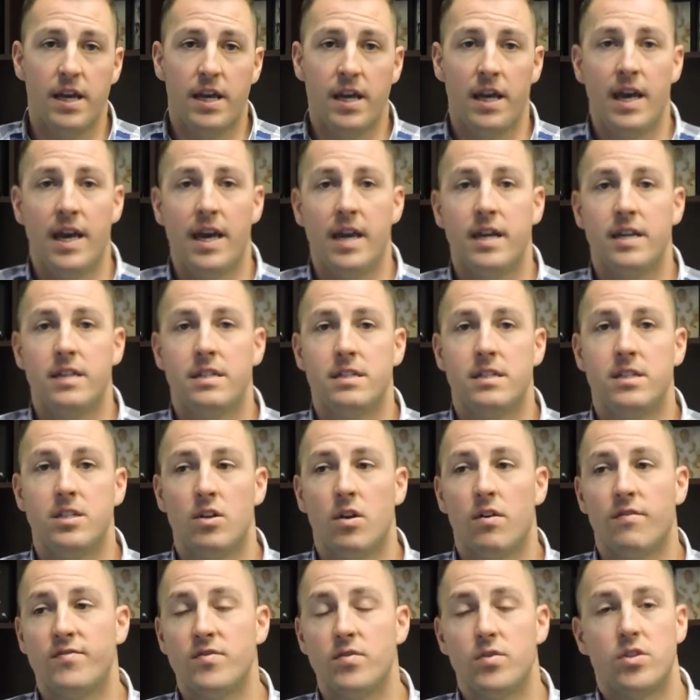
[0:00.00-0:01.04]
And
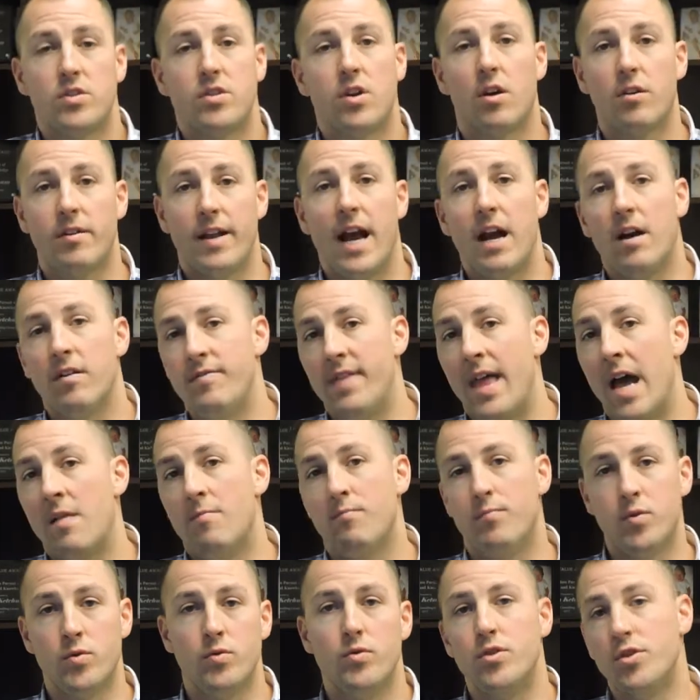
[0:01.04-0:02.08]
if you start out in
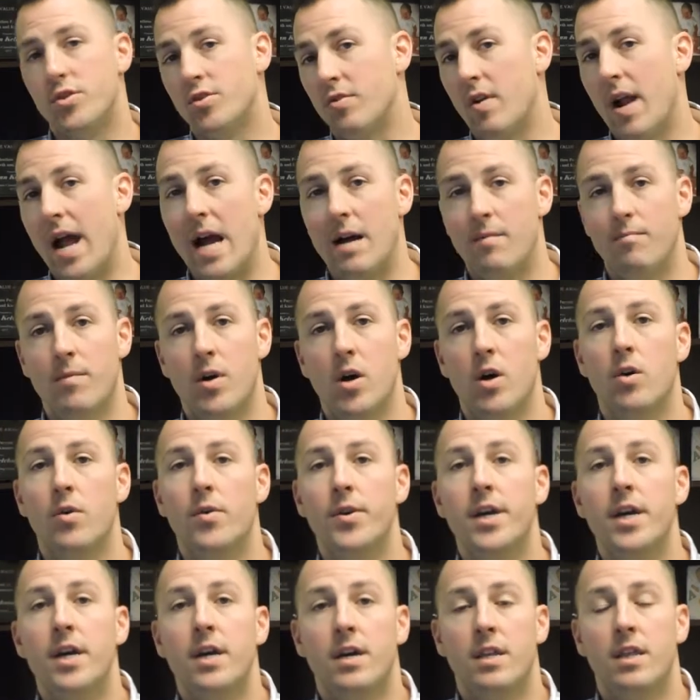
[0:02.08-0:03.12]
that bootstrap mode,